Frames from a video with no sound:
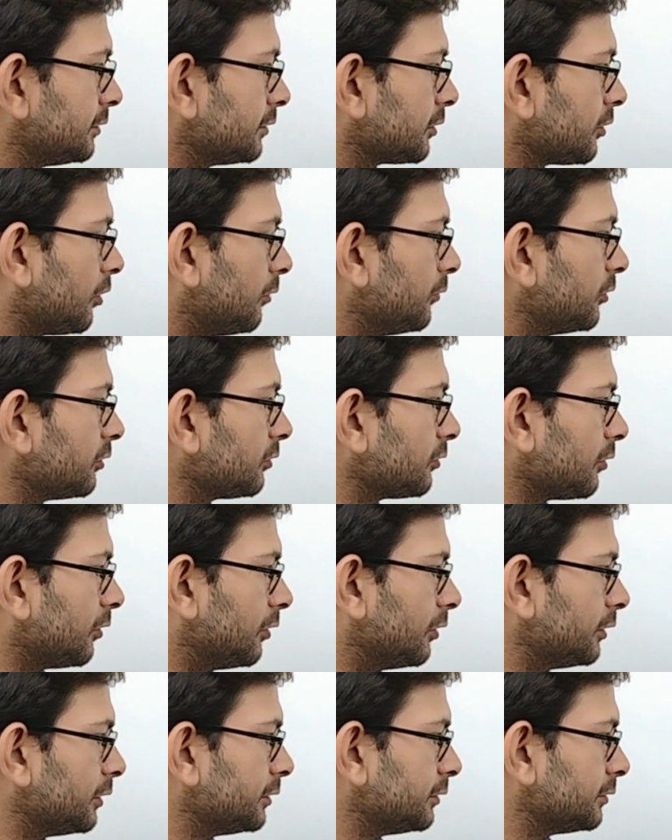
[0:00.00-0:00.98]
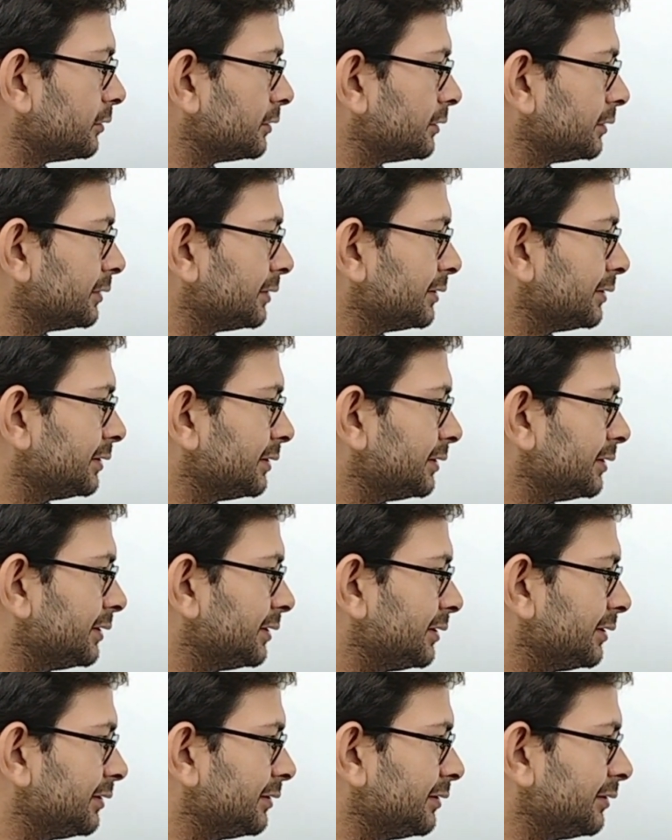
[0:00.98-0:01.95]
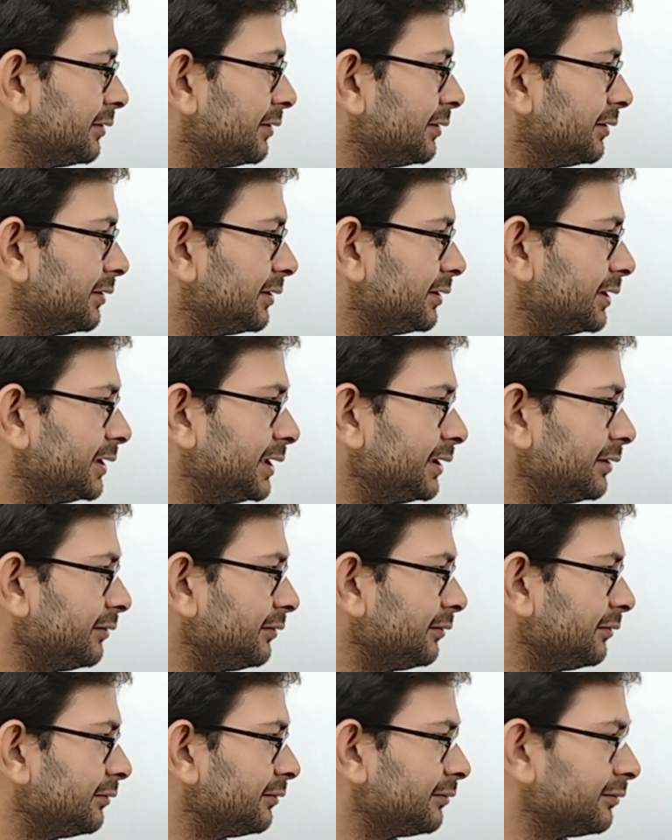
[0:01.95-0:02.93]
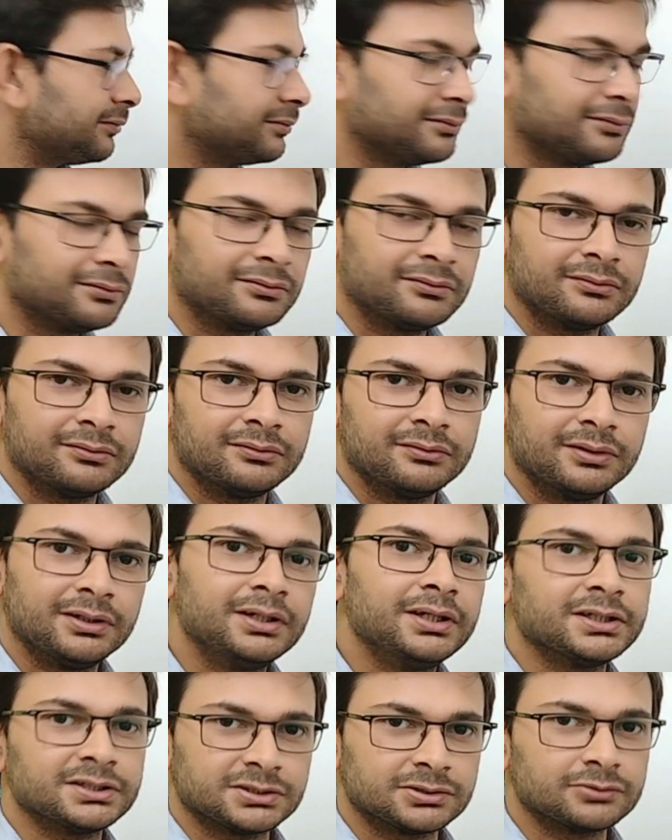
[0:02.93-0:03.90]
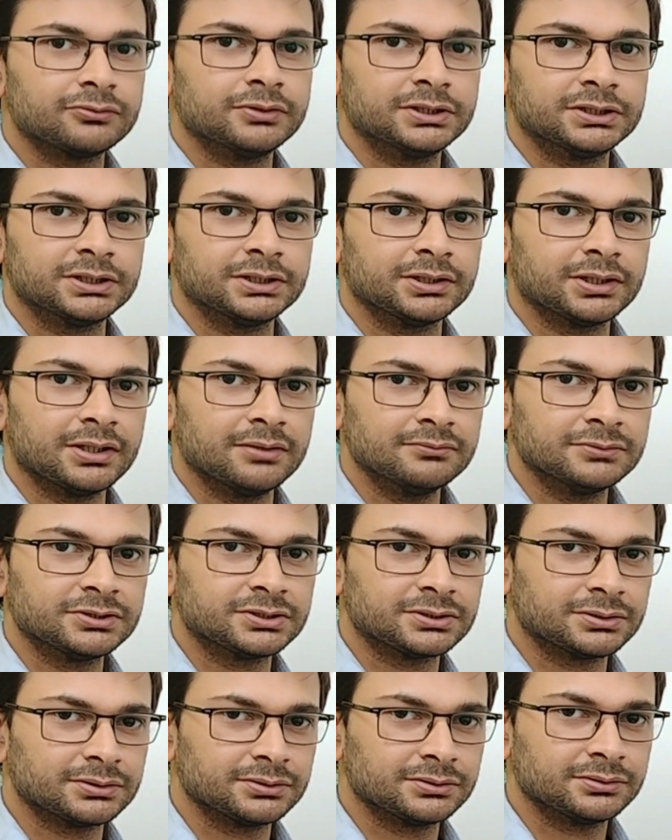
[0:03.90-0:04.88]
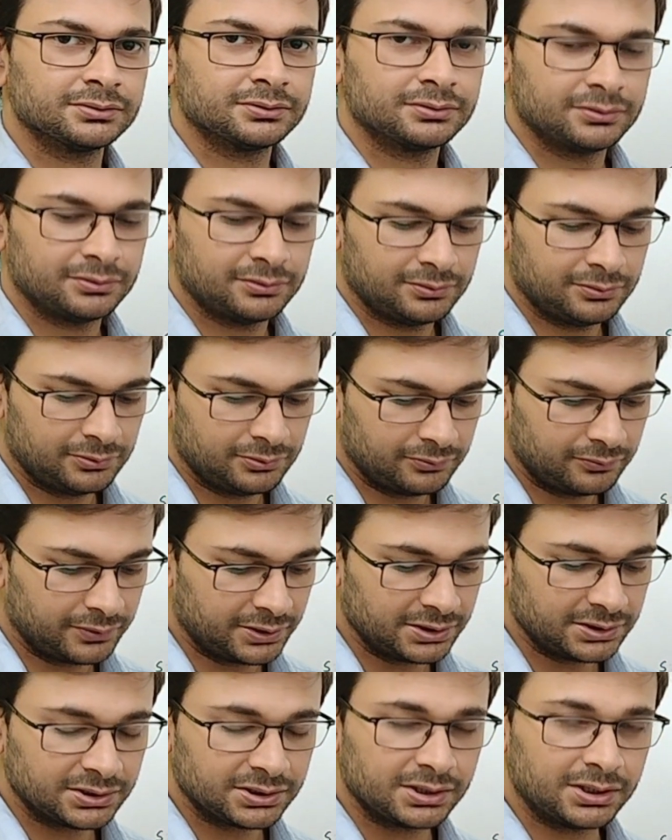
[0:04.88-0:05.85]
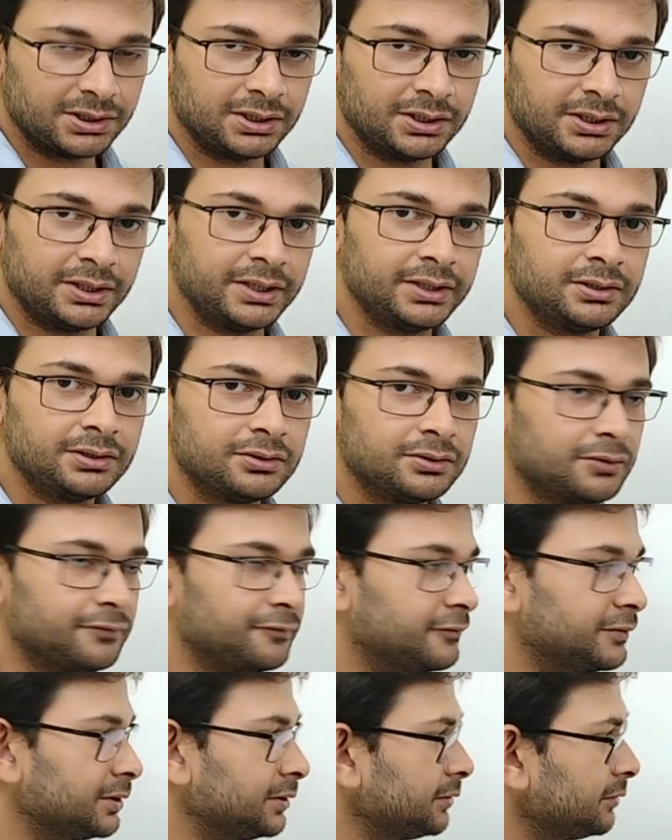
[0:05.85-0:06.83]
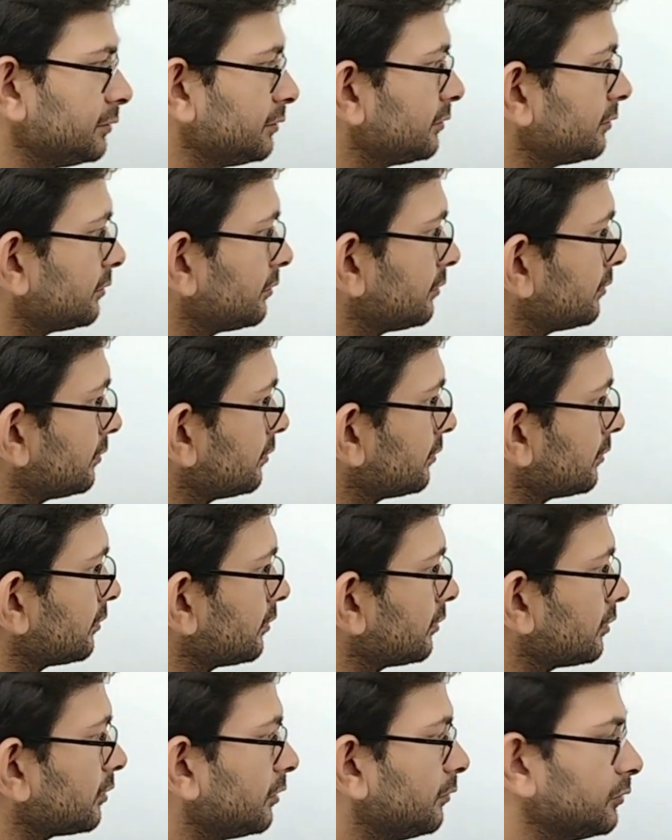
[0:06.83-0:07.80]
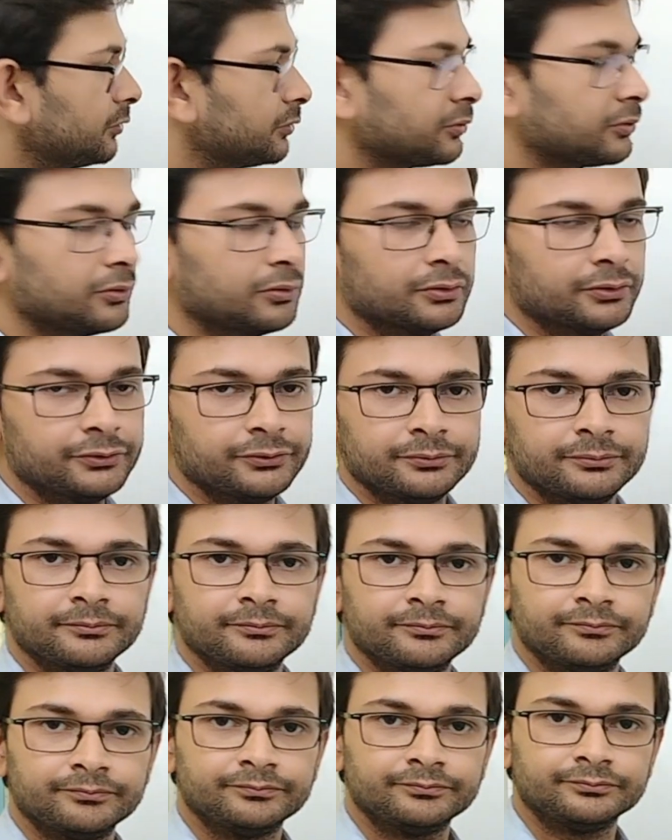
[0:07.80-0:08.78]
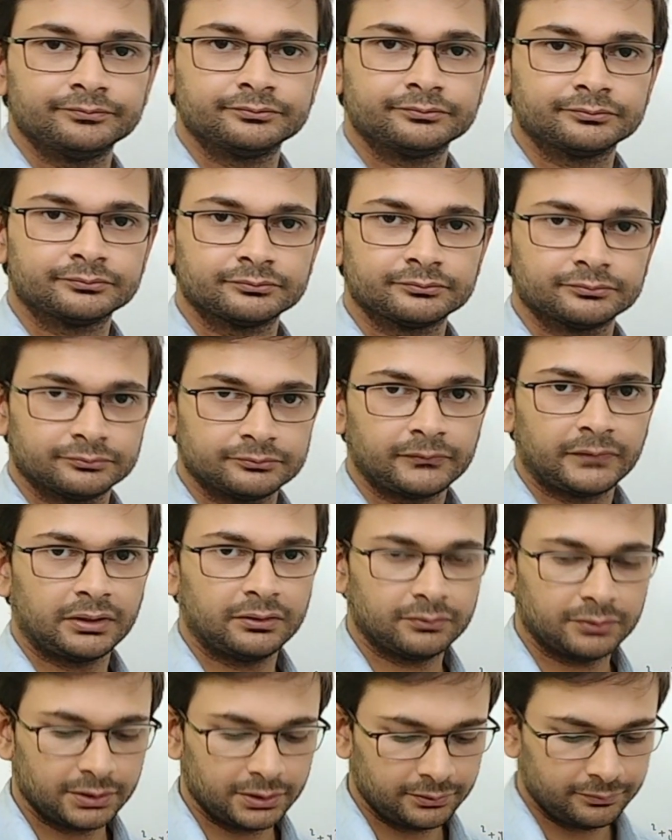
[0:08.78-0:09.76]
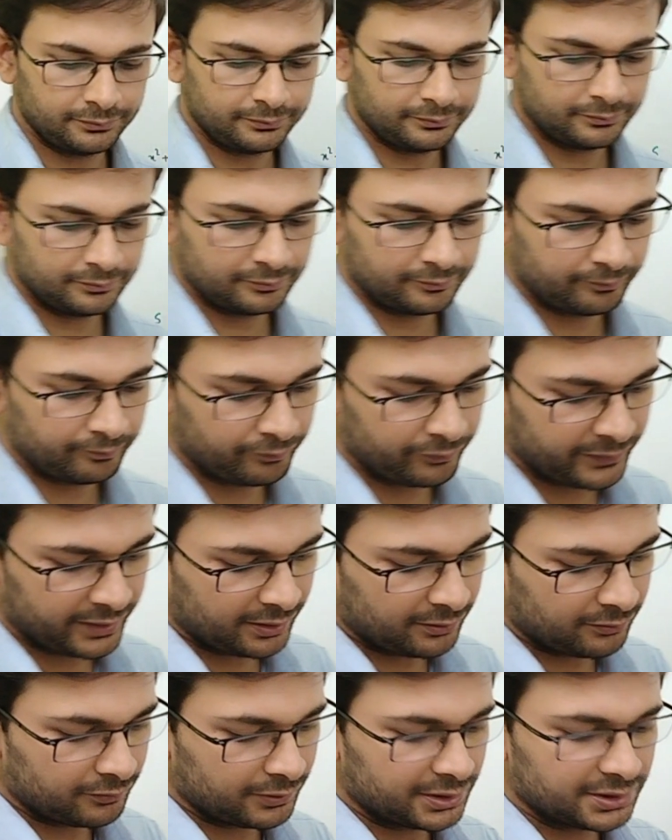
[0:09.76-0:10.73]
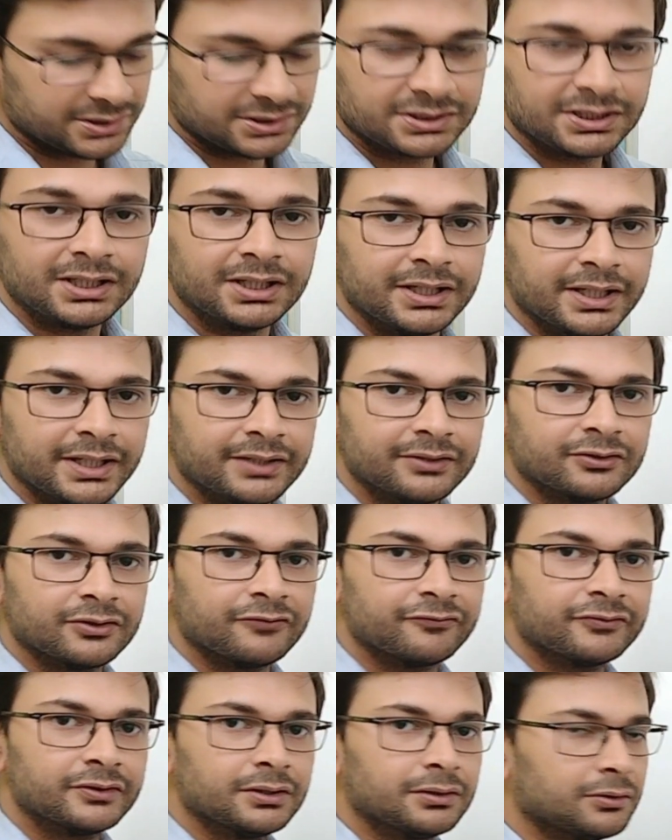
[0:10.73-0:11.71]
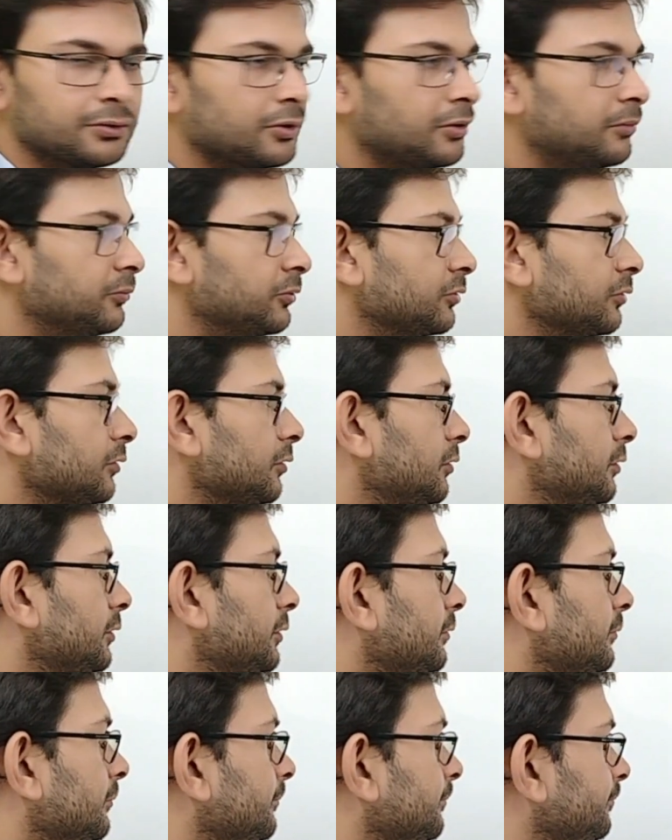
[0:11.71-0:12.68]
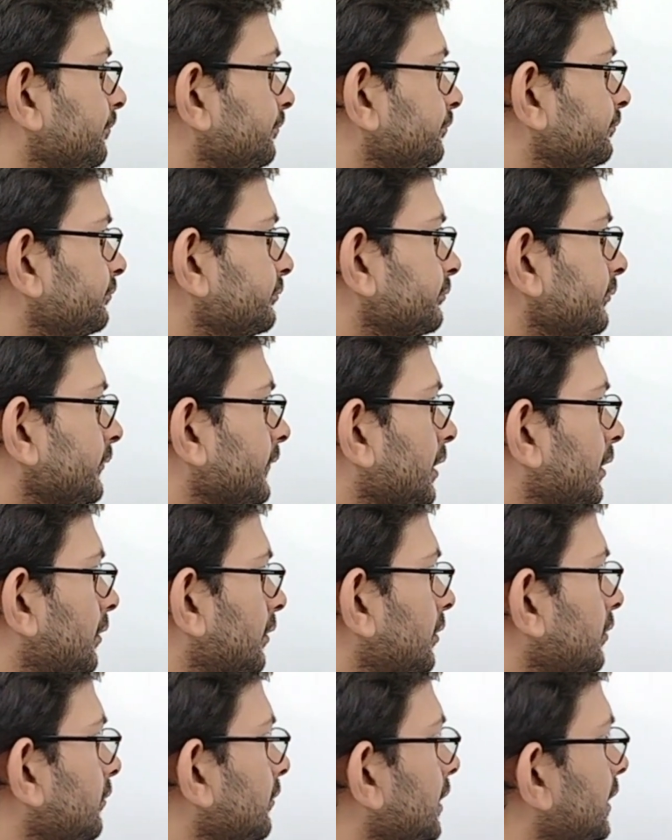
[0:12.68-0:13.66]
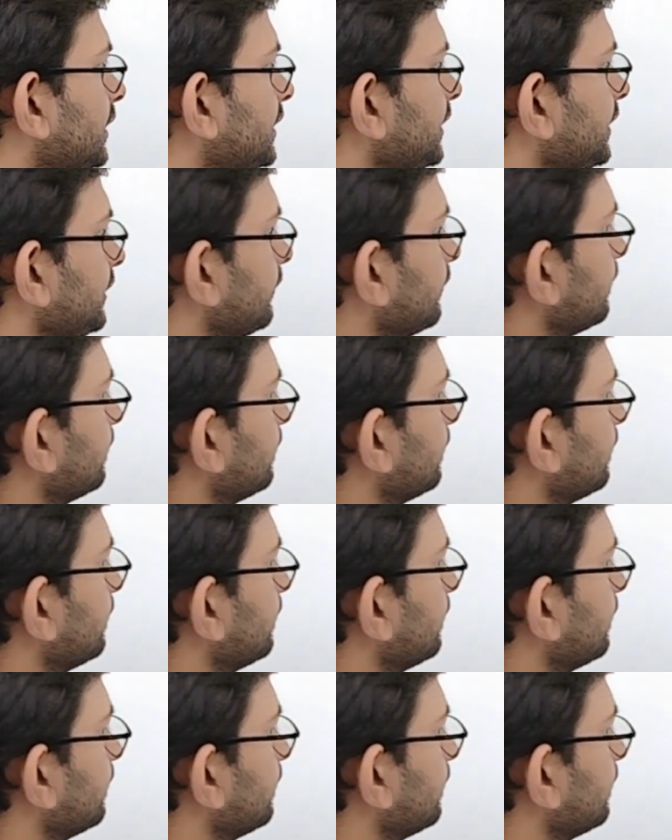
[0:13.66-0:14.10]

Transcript: common chord, then the next question comes: what is the length of the common chord? Okay. What is the length of the common chord? Do one thing.